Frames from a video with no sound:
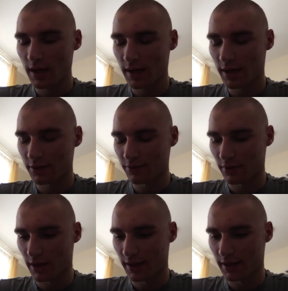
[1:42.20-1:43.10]
kind of
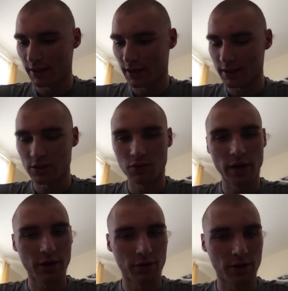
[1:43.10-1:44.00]
like nice
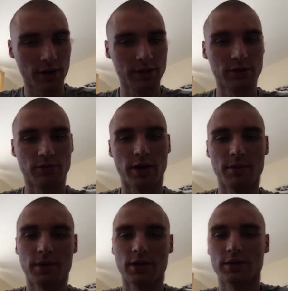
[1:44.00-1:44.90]
way or nicer way
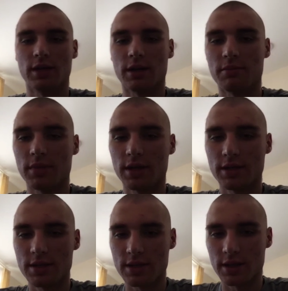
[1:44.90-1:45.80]
because that
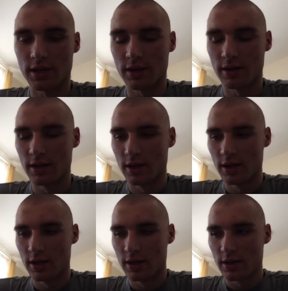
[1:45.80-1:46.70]
means uh,
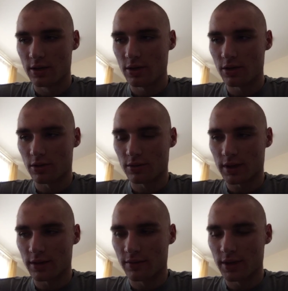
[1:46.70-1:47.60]
you know
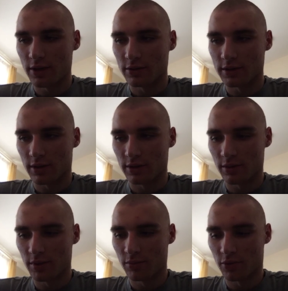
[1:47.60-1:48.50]
that the video is a little
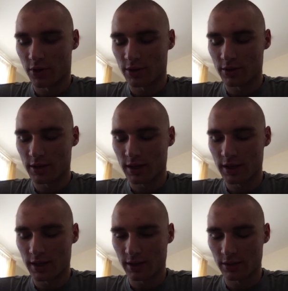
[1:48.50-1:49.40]
bit more
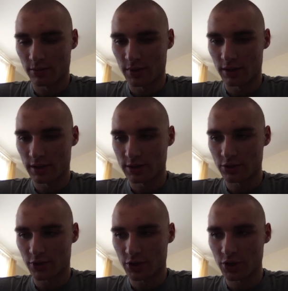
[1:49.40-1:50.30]
entertaining a little bit less
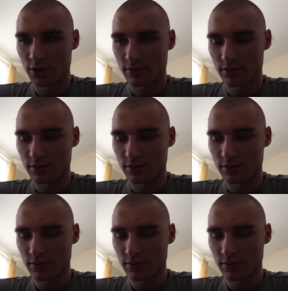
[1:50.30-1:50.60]
stretchy